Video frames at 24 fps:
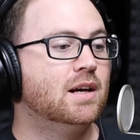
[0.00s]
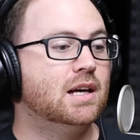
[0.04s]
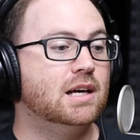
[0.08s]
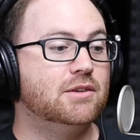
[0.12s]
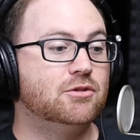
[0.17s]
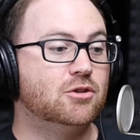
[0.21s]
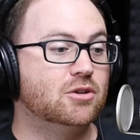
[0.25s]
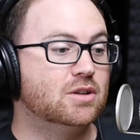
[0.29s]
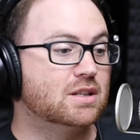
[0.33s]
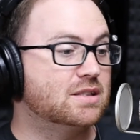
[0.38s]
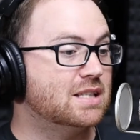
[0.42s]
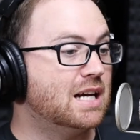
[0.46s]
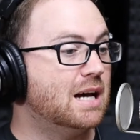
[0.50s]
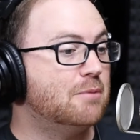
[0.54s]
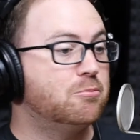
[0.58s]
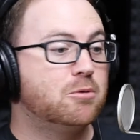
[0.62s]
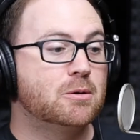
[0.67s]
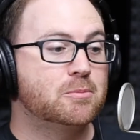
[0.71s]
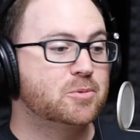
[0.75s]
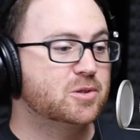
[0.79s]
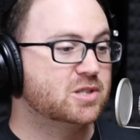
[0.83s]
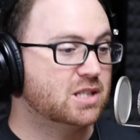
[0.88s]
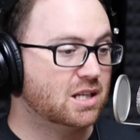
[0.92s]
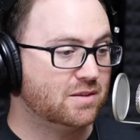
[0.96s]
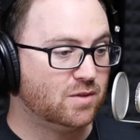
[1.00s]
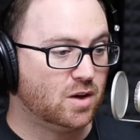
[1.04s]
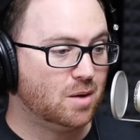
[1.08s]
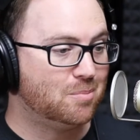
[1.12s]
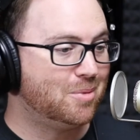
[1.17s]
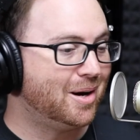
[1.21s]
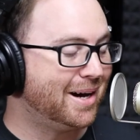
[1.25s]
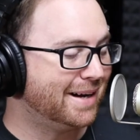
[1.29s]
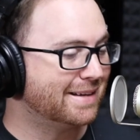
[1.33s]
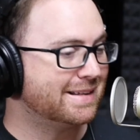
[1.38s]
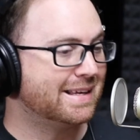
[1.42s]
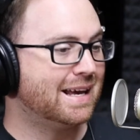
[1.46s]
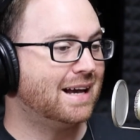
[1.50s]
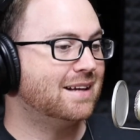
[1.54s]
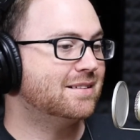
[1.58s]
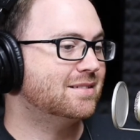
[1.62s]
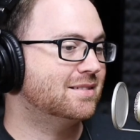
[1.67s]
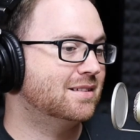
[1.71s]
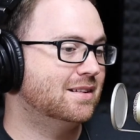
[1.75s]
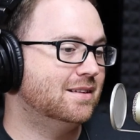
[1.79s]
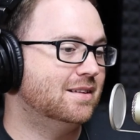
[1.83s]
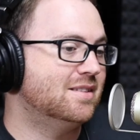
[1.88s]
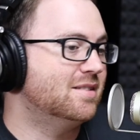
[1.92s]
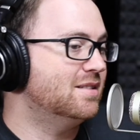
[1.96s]
If you're in the top 1% of all
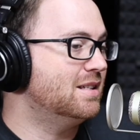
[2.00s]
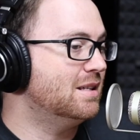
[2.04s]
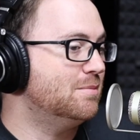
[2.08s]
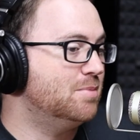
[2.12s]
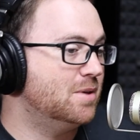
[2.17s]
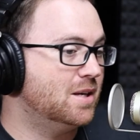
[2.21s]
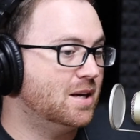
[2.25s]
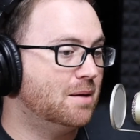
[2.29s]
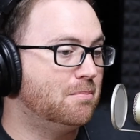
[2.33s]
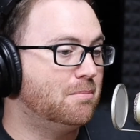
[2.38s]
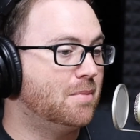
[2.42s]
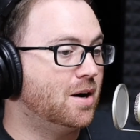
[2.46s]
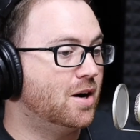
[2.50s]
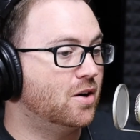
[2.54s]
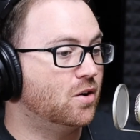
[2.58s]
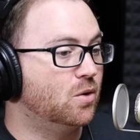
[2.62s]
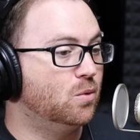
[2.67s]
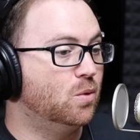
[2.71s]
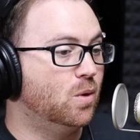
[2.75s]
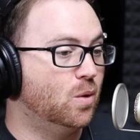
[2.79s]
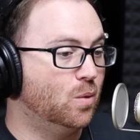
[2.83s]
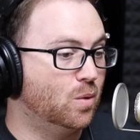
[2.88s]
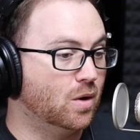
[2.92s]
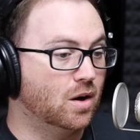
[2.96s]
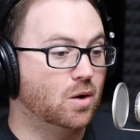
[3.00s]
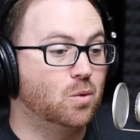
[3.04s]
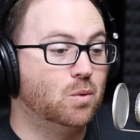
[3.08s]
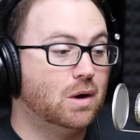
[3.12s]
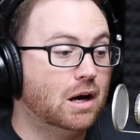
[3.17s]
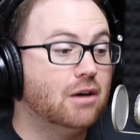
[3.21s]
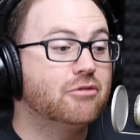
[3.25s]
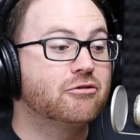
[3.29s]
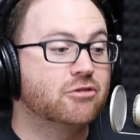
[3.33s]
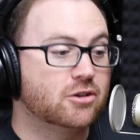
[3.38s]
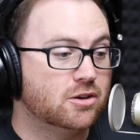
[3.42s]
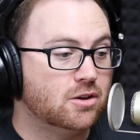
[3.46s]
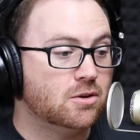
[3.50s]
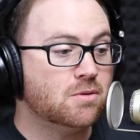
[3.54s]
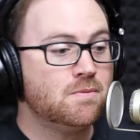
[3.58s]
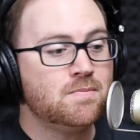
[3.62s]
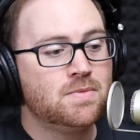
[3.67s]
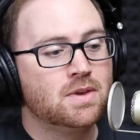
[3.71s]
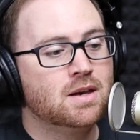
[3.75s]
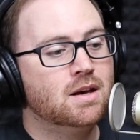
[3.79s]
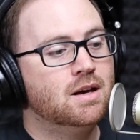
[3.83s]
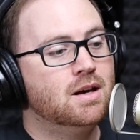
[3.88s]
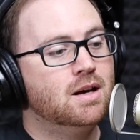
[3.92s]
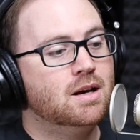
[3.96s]
podcasts, then the CPM model will work well for you.
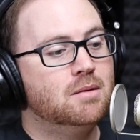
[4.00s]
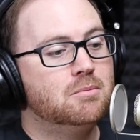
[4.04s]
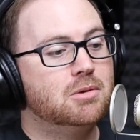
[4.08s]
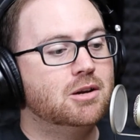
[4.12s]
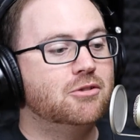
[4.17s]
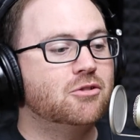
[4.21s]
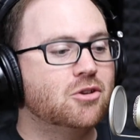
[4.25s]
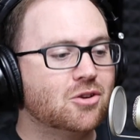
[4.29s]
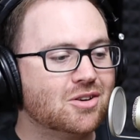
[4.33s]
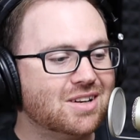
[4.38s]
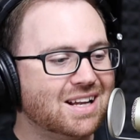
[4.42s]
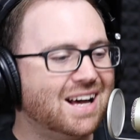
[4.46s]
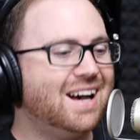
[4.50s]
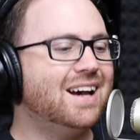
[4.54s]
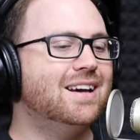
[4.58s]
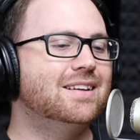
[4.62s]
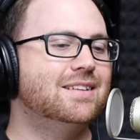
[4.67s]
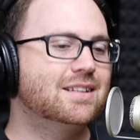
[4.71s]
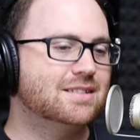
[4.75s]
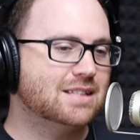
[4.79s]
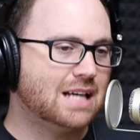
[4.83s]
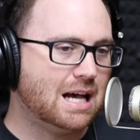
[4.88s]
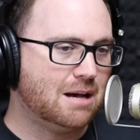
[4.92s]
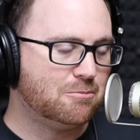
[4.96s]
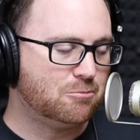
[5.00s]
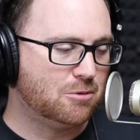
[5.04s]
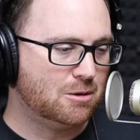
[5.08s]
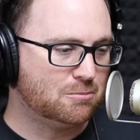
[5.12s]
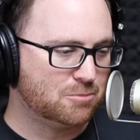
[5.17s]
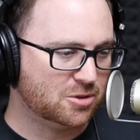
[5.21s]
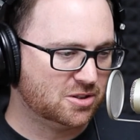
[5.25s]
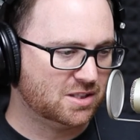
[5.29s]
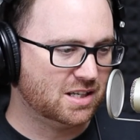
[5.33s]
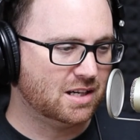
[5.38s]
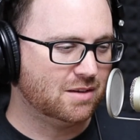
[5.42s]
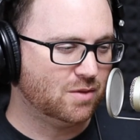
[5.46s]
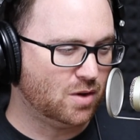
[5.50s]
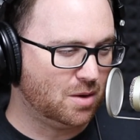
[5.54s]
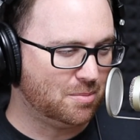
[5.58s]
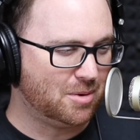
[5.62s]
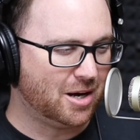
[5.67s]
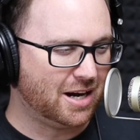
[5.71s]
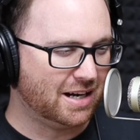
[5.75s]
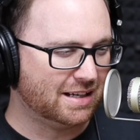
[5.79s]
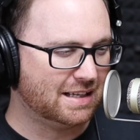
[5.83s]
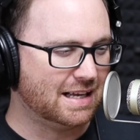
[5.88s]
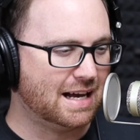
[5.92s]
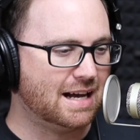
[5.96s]
But if you're not in the top 1% of all
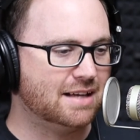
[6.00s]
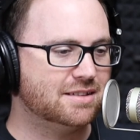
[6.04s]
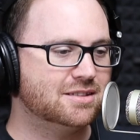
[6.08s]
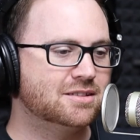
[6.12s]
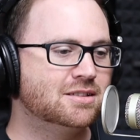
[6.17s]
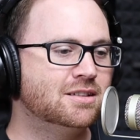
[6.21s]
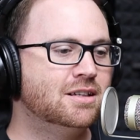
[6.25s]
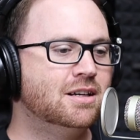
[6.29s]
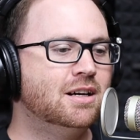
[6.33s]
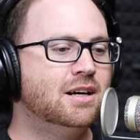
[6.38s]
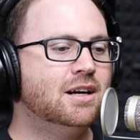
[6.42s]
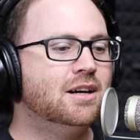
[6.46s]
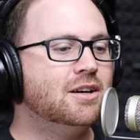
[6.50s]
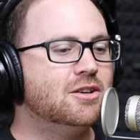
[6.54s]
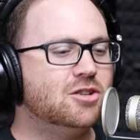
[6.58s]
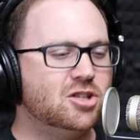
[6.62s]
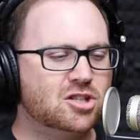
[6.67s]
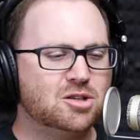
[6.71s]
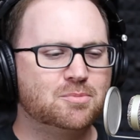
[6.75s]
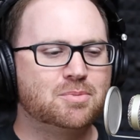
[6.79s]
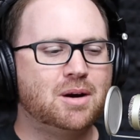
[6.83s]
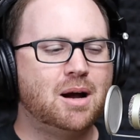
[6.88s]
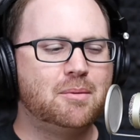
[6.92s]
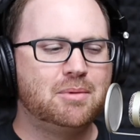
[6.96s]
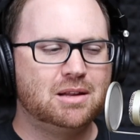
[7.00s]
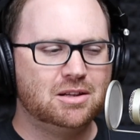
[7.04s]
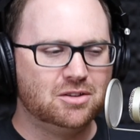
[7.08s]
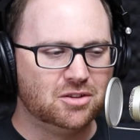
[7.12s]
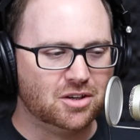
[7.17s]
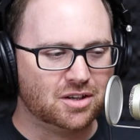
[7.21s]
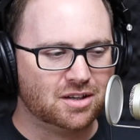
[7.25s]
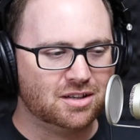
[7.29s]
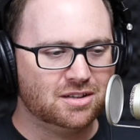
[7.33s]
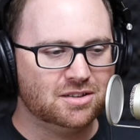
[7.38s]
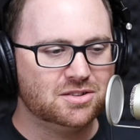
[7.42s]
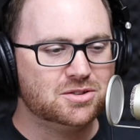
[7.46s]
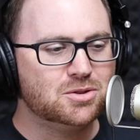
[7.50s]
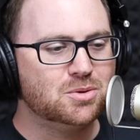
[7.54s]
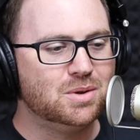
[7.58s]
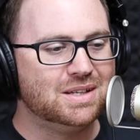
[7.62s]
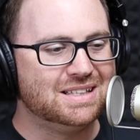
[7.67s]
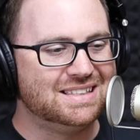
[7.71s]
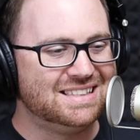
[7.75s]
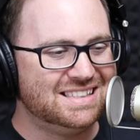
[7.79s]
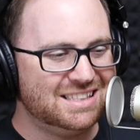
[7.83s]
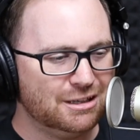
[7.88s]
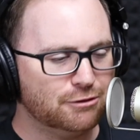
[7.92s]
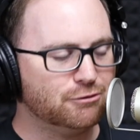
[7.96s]
podcasts, you should probably look to
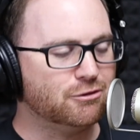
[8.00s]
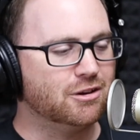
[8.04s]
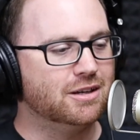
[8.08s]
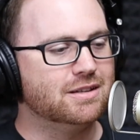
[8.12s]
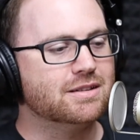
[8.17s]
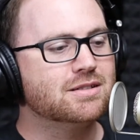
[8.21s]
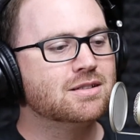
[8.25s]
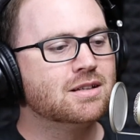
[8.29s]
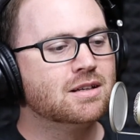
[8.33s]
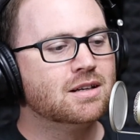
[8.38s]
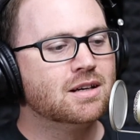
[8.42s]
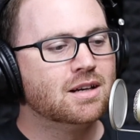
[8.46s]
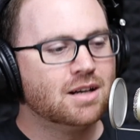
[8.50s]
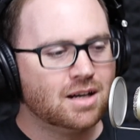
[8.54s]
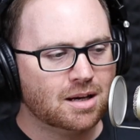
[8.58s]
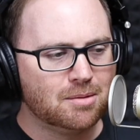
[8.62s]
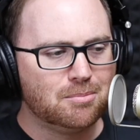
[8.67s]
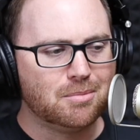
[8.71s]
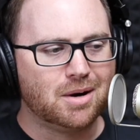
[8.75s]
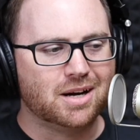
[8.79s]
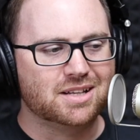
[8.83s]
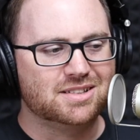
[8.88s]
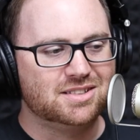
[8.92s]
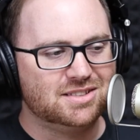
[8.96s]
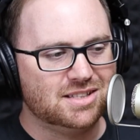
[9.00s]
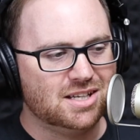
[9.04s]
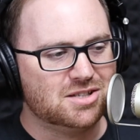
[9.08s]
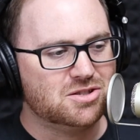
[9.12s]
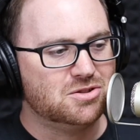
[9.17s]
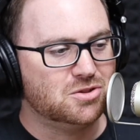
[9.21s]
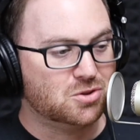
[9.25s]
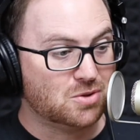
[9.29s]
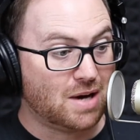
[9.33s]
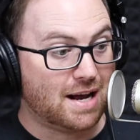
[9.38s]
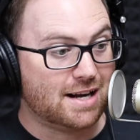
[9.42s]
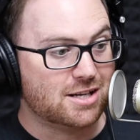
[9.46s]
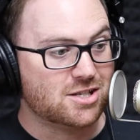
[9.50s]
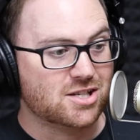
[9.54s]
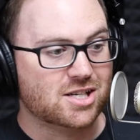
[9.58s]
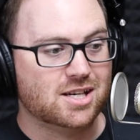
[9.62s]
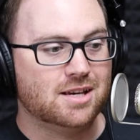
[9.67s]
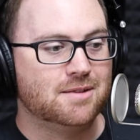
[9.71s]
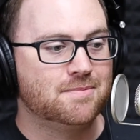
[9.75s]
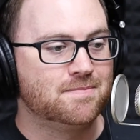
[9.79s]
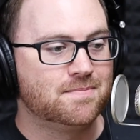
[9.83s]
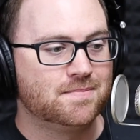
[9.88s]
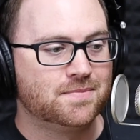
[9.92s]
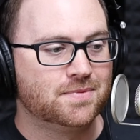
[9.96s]
a different monetization
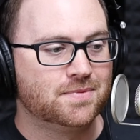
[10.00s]
strategy.